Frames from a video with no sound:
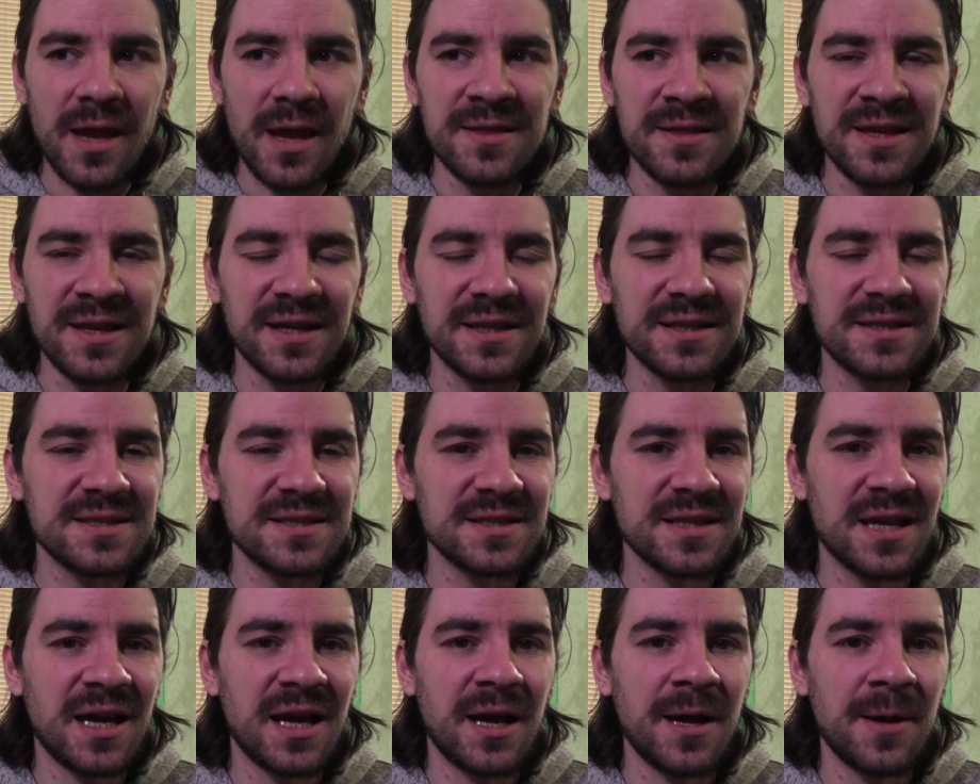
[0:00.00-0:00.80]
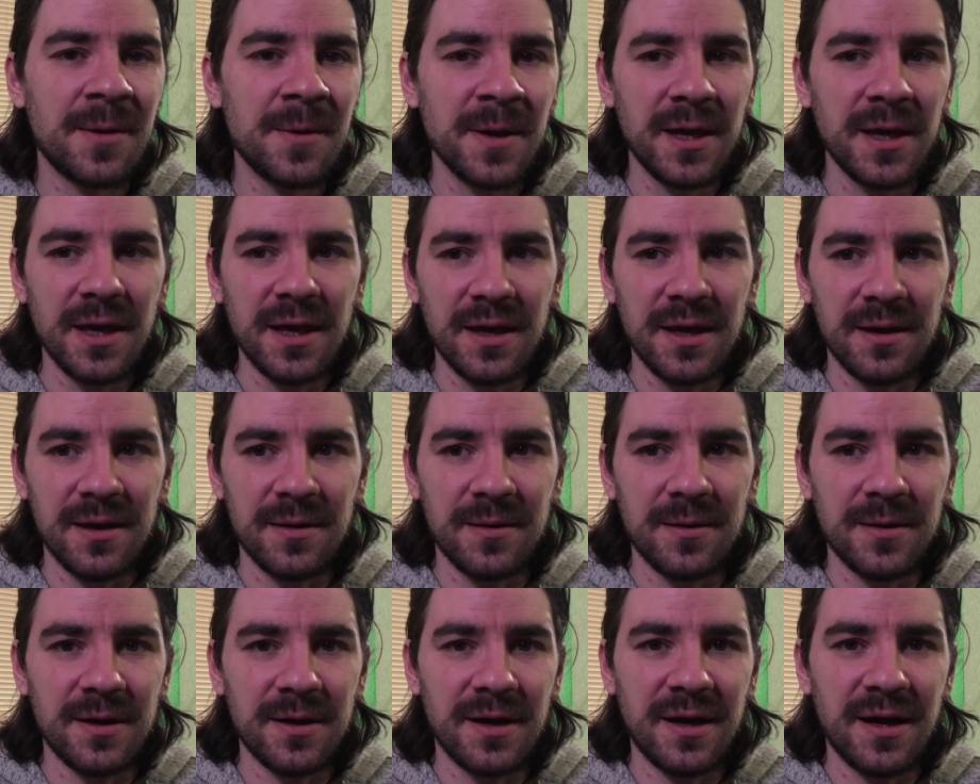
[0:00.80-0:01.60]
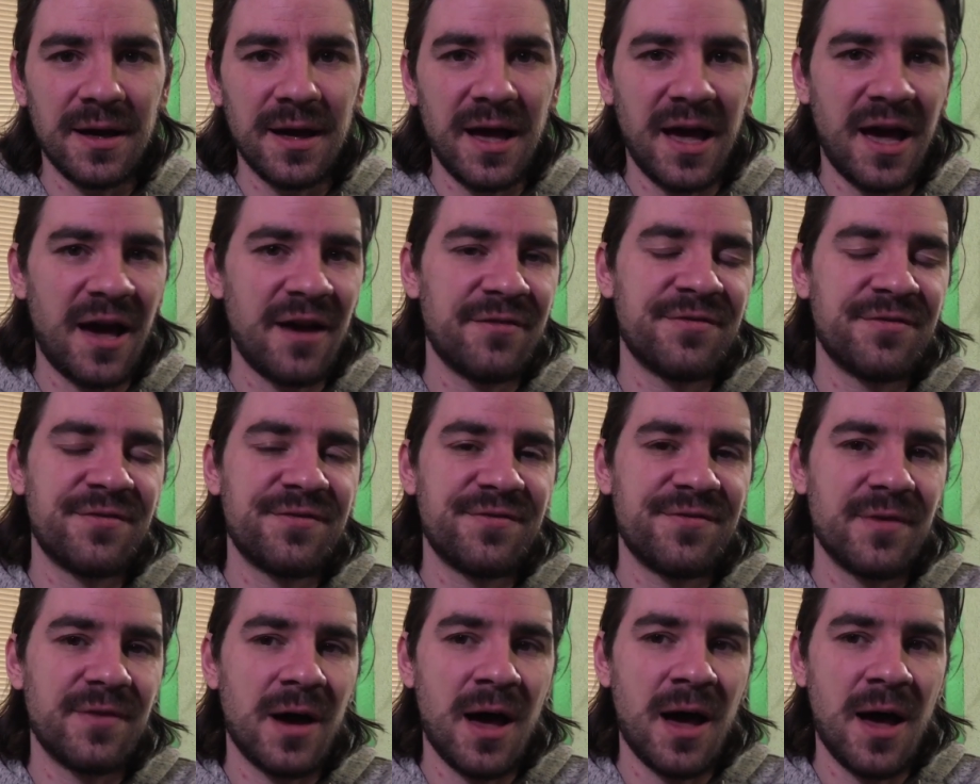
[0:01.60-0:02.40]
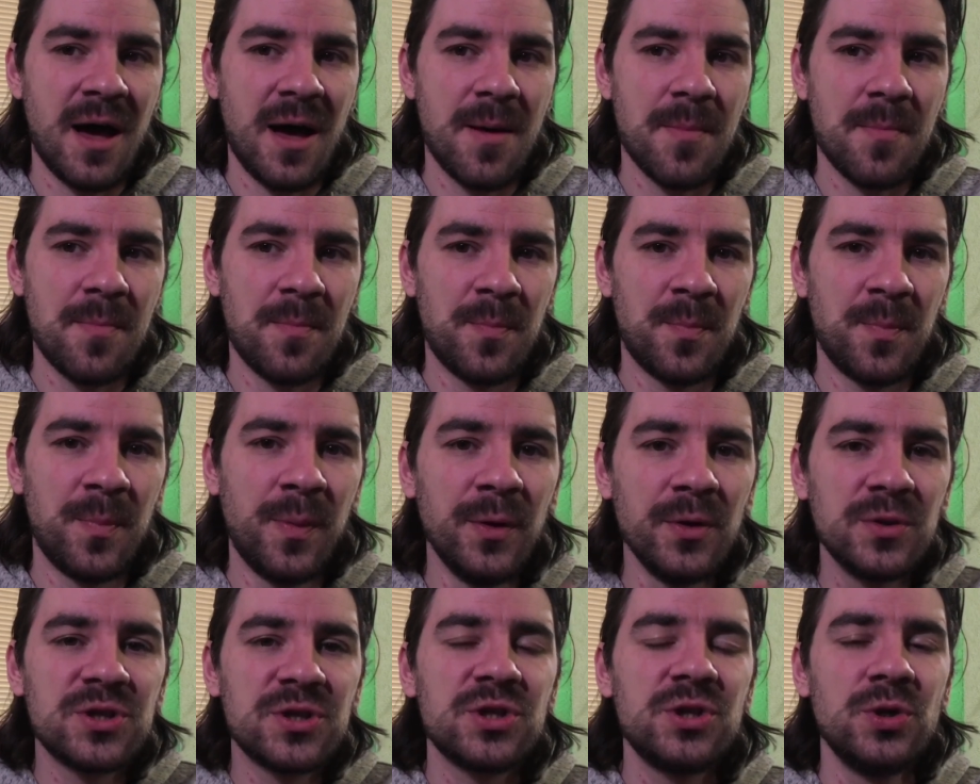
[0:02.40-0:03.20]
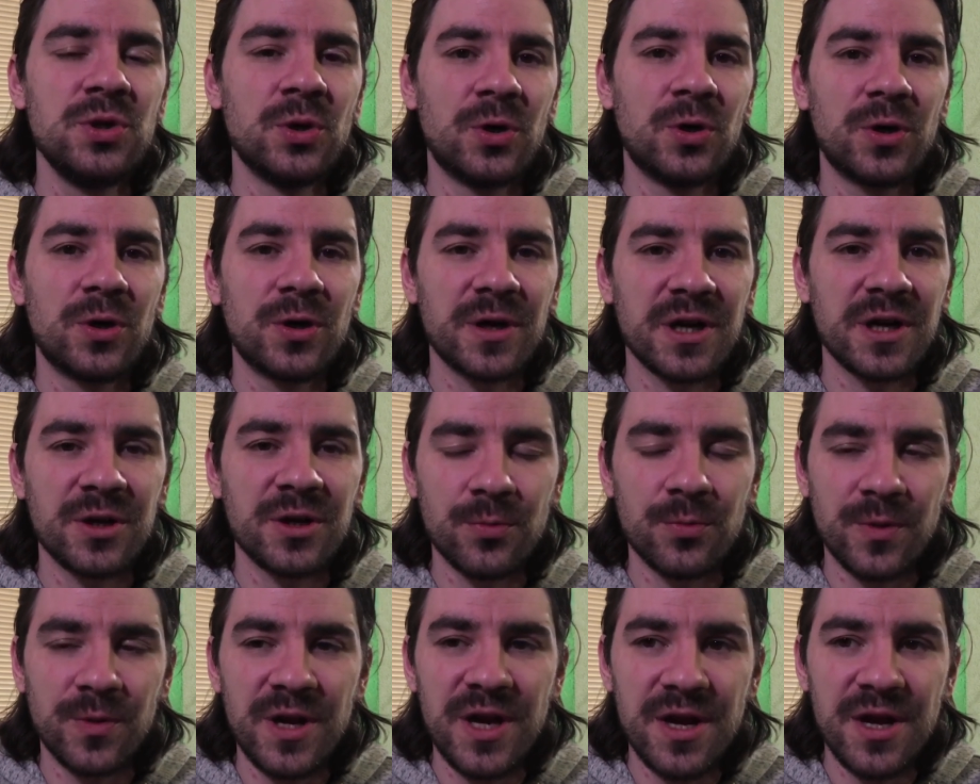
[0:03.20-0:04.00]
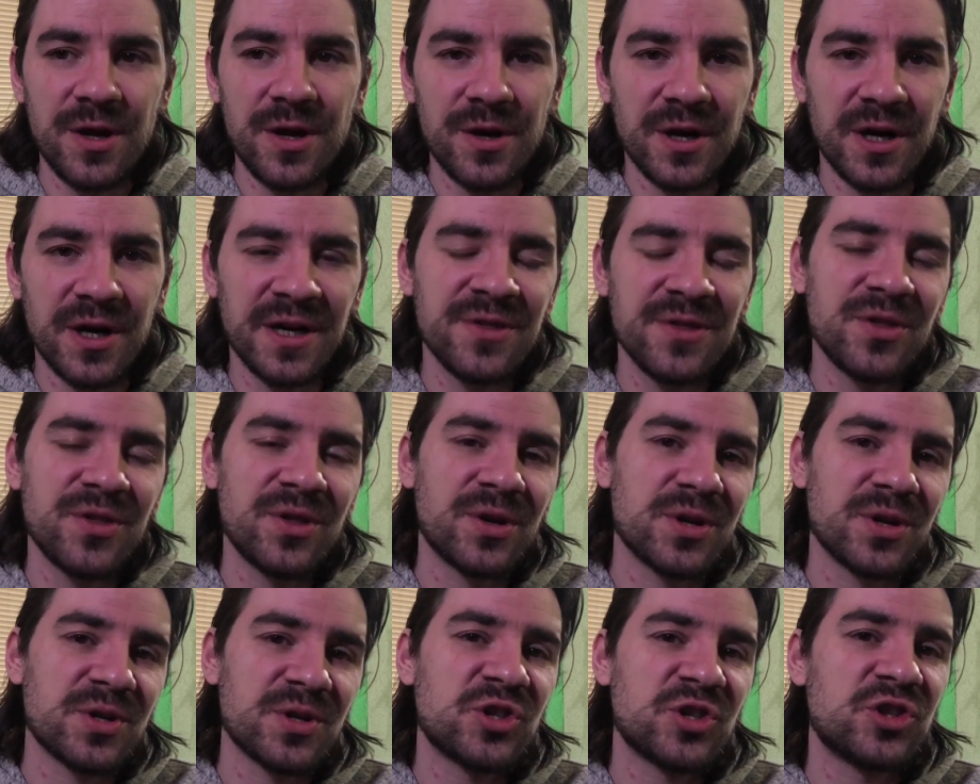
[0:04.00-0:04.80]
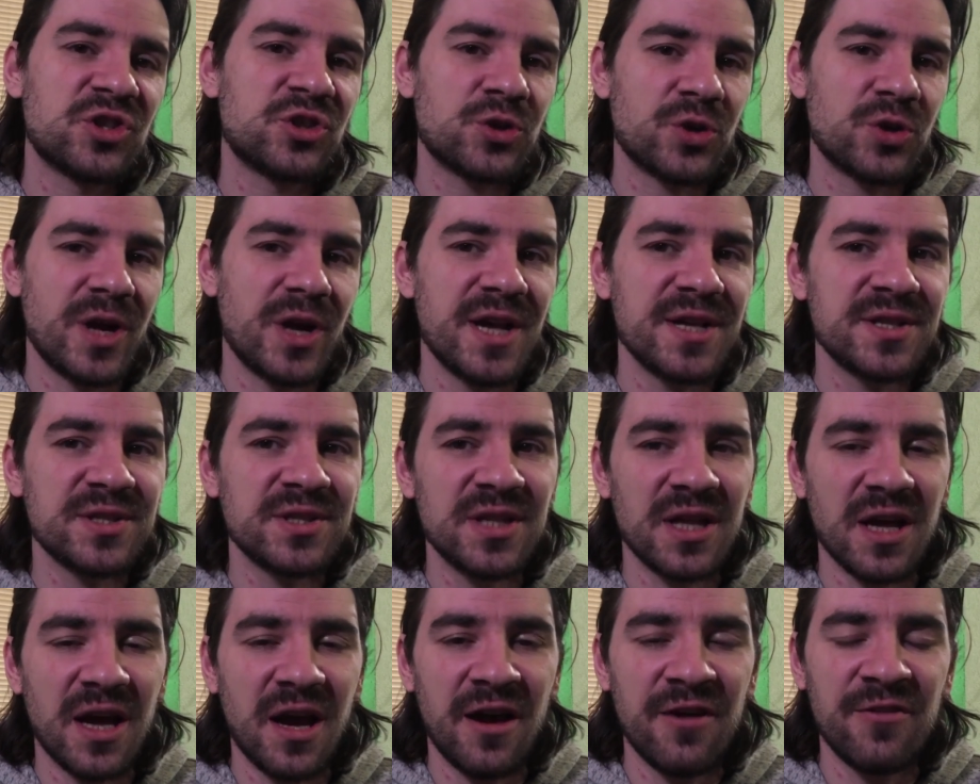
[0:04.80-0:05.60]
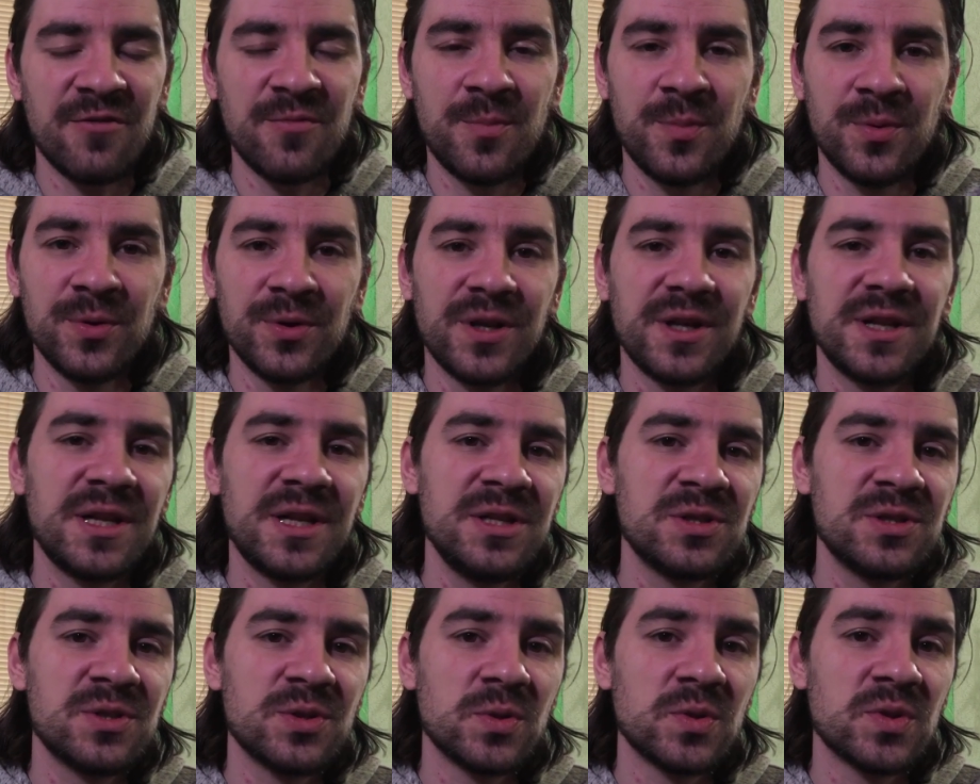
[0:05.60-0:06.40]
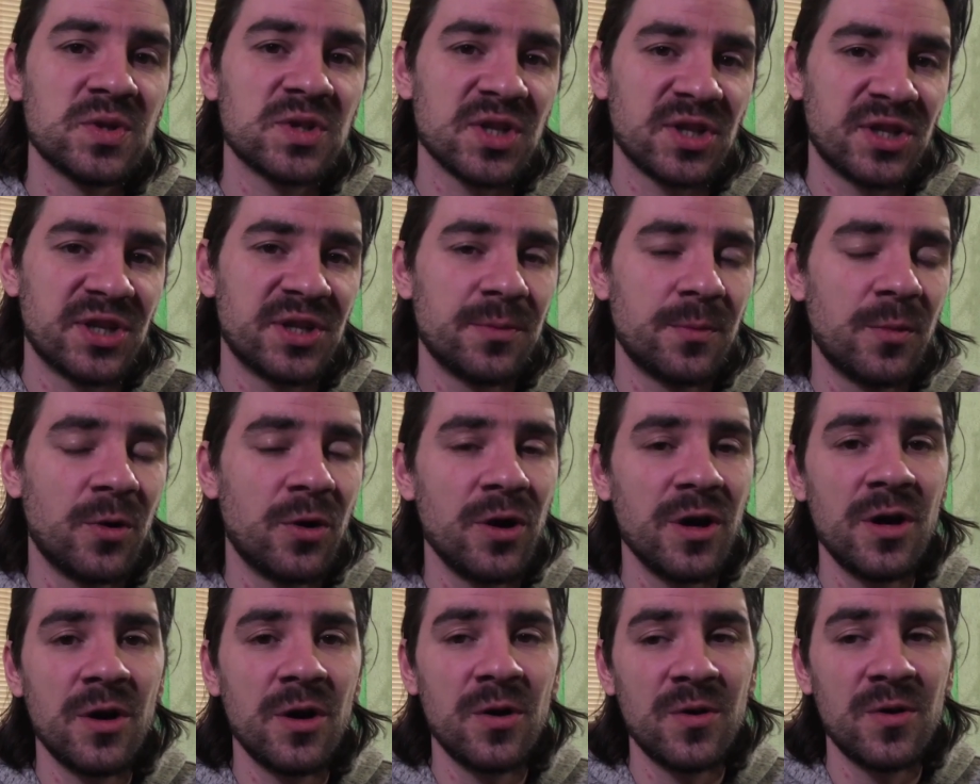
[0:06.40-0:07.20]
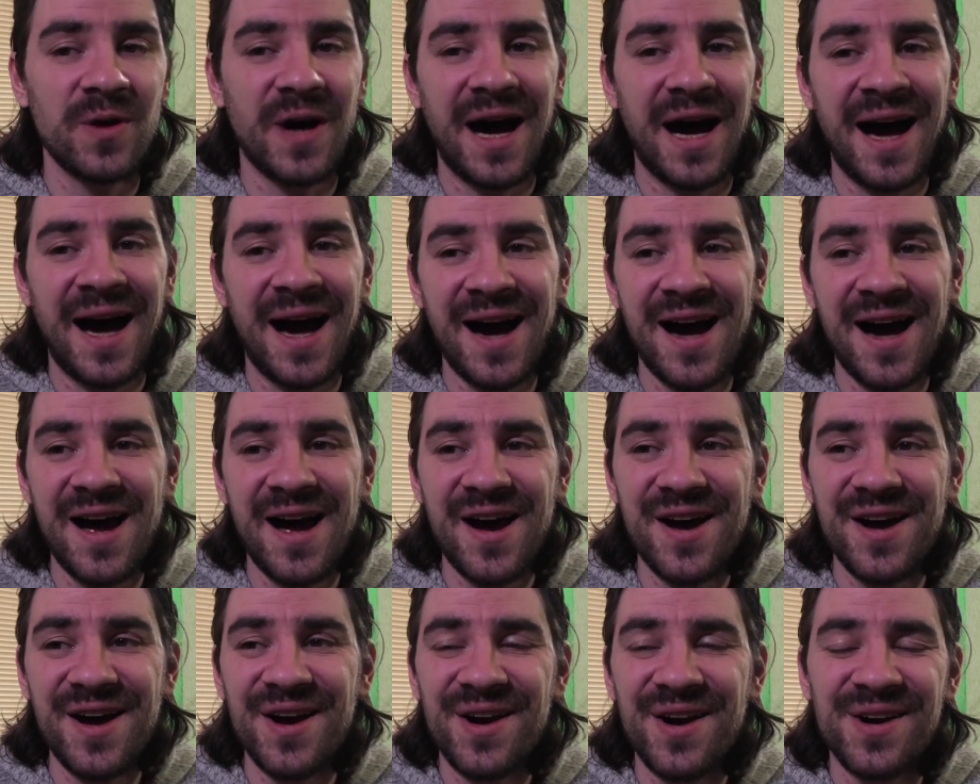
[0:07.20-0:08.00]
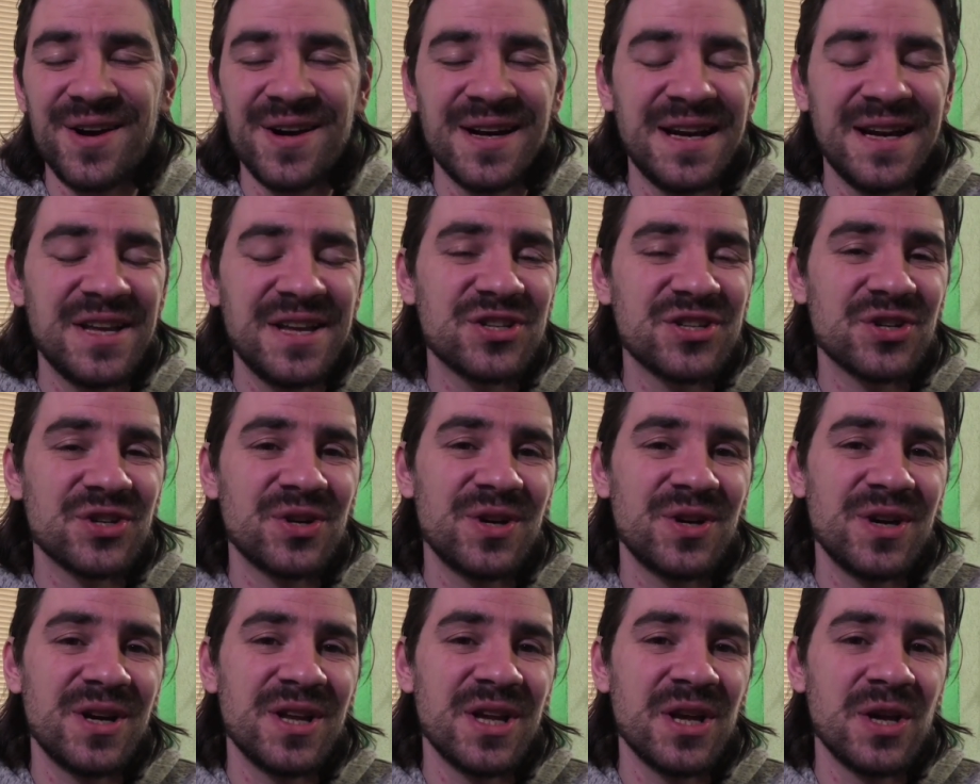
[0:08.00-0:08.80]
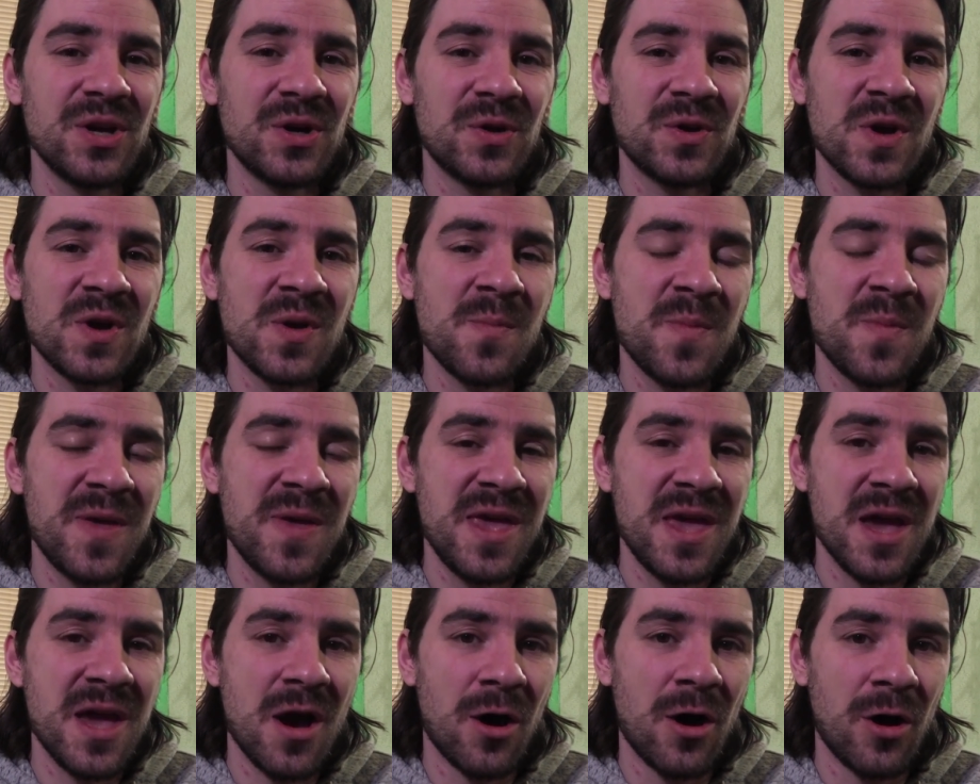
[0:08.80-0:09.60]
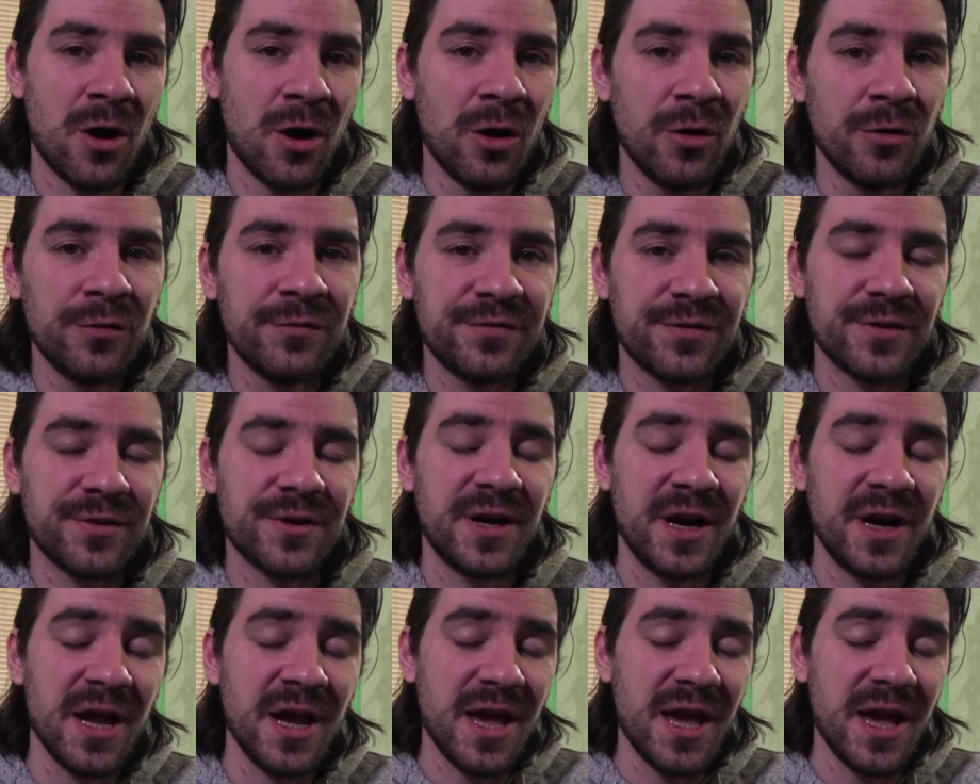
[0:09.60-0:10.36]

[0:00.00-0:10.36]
that have put your career under stress, that have put it into turmoil, are literally gonna be over.